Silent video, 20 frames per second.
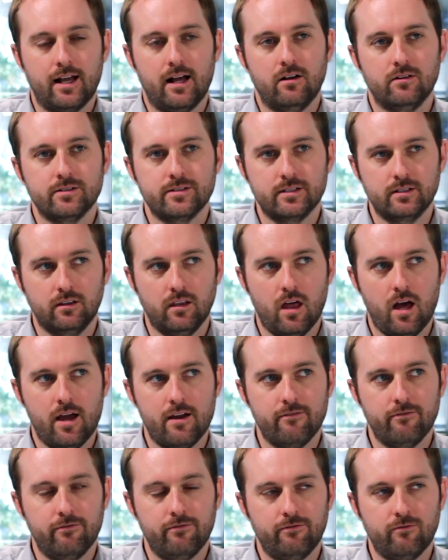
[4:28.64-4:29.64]
else in
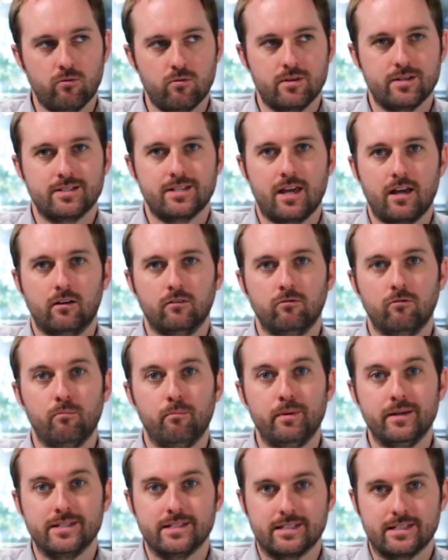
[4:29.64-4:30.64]
life for the sake
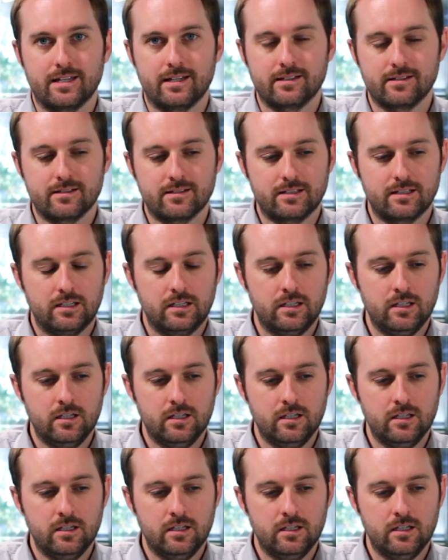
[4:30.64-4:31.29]
of business.